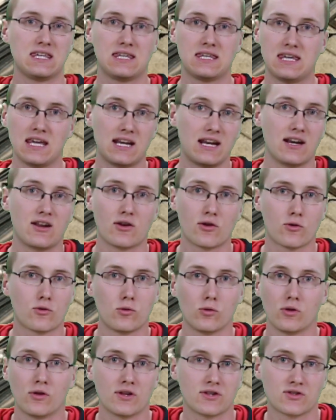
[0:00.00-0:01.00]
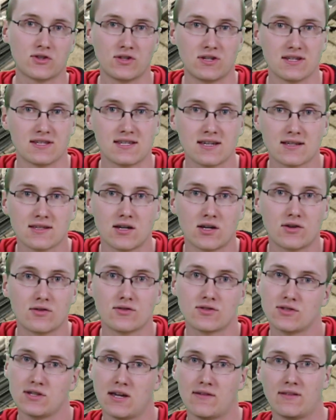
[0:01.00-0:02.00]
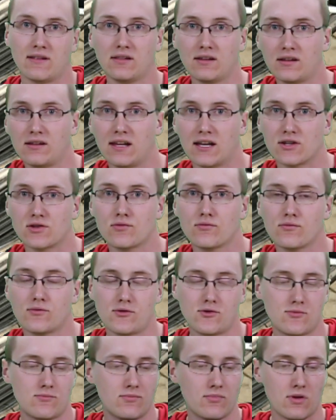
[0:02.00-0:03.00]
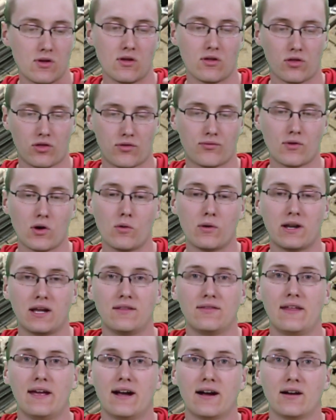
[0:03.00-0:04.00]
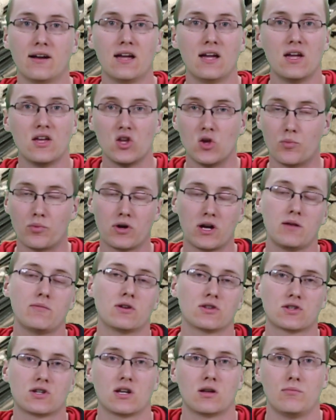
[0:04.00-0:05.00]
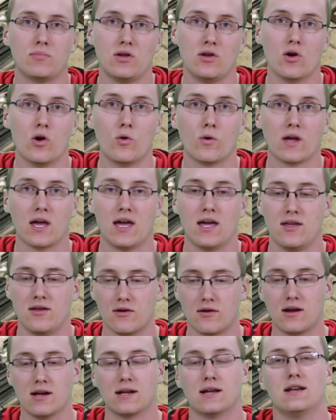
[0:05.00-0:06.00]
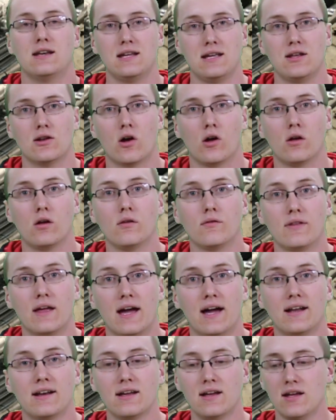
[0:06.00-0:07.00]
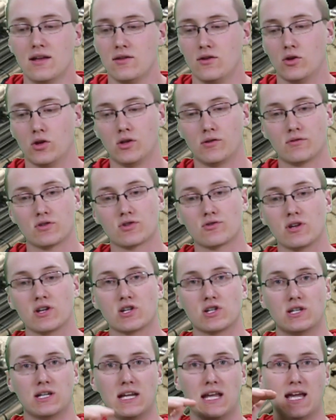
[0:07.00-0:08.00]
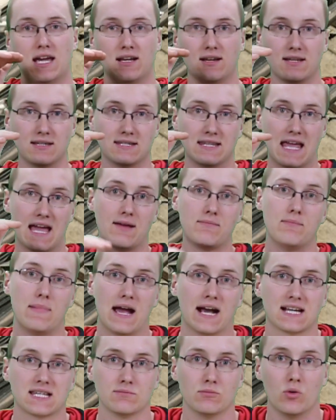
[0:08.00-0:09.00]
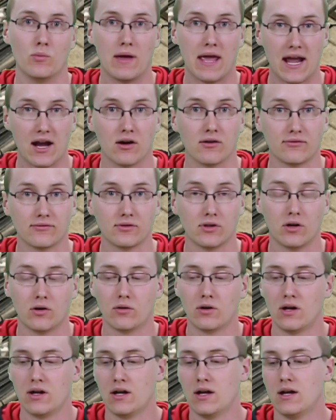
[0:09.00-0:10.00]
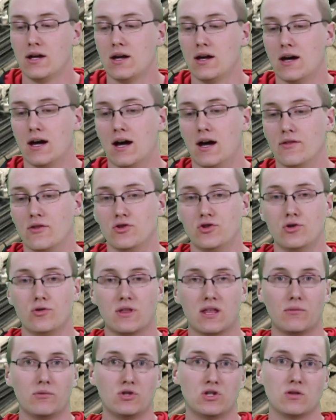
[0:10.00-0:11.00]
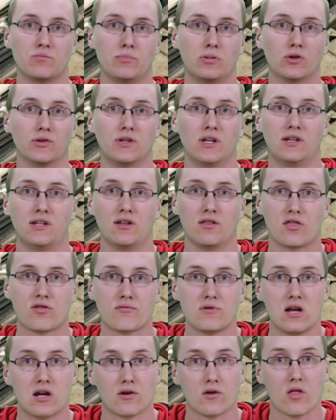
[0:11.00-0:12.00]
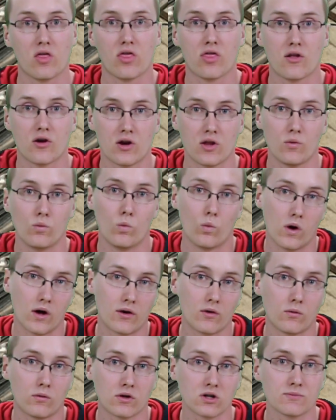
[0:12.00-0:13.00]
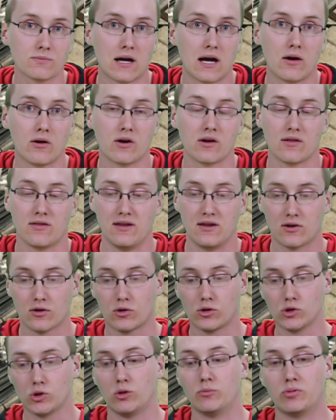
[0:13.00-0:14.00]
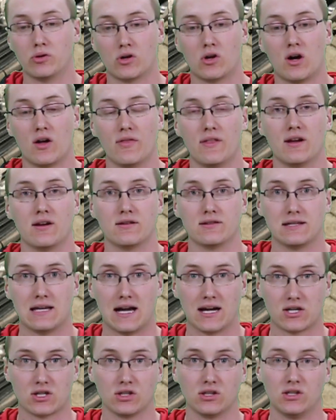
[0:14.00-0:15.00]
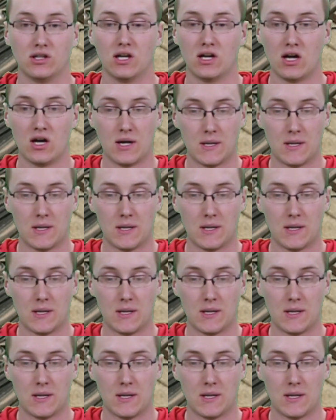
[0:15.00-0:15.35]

Get an intercooler that's good to 600 so you have that little extra room, throw it in there, you're pretty much gonna be okay. You're gonna need all of that. The only restriction again is that maximum airflow. Uh, the Juke that we just built that did 331 horsepower, the intercooler we put on there is actually